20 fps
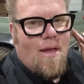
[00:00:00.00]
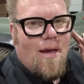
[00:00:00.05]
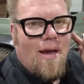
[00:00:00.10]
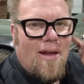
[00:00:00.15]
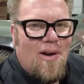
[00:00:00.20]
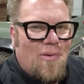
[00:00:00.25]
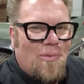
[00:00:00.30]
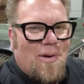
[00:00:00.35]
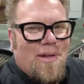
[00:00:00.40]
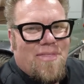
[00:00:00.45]
I
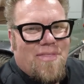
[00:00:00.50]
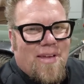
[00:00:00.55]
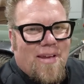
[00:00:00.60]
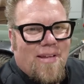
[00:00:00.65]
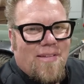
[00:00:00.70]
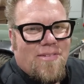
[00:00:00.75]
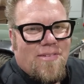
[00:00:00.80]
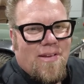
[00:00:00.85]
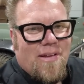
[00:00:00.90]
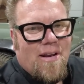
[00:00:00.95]
don't really think
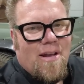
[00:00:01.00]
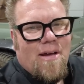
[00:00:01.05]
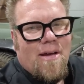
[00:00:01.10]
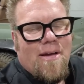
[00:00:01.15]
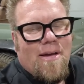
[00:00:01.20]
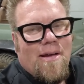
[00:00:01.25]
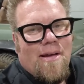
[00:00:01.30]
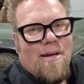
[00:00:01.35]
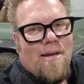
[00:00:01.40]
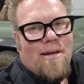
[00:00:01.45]
it's going to
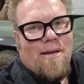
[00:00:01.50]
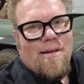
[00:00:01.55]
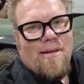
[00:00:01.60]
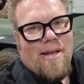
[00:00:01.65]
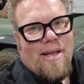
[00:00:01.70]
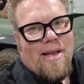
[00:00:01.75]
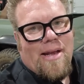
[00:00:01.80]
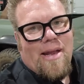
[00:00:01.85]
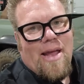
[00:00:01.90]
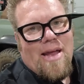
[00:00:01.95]

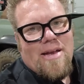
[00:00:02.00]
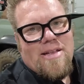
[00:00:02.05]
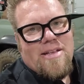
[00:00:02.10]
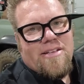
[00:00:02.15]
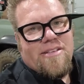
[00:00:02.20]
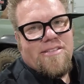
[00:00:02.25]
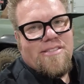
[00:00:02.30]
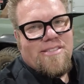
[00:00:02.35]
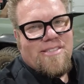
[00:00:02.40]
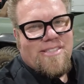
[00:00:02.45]
need any
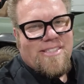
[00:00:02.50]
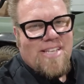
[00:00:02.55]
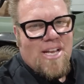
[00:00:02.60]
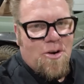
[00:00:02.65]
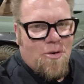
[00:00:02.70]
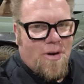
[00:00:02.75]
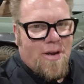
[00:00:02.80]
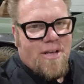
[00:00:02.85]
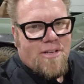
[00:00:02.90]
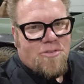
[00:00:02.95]

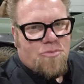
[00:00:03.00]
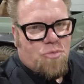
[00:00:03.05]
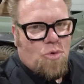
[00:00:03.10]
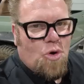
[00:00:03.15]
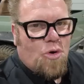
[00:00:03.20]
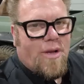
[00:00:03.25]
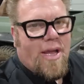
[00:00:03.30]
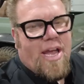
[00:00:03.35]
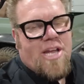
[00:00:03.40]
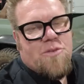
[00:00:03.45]
serious
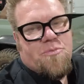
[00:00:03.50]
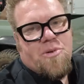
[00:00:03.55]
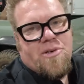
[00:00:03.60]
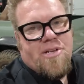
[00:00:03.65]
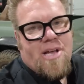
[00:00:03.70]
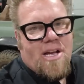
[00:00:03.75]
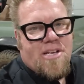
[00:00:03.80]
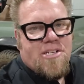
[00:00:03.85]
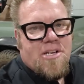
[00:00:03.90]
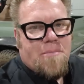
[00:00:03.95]
roll cage
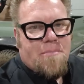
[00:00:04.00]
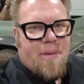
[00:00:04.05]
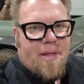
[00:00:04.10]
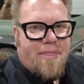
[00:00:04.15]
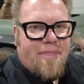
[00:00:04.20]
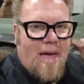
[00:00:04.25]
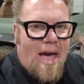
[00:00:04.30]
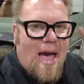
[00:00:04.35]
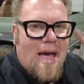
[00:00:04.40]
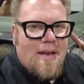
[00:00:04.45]
protection,
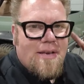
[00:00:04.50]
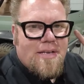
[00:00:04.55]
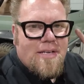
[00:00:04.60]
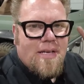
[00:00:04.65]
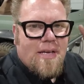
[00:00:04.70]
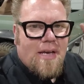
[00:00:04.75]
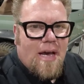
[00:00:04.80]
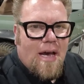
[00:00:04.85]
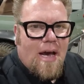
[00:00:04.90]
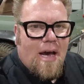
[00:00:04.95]
but
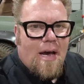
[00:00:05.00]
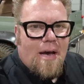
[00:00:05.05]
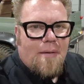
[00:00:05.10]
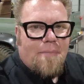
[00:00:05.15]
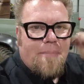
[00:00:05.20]
that uh,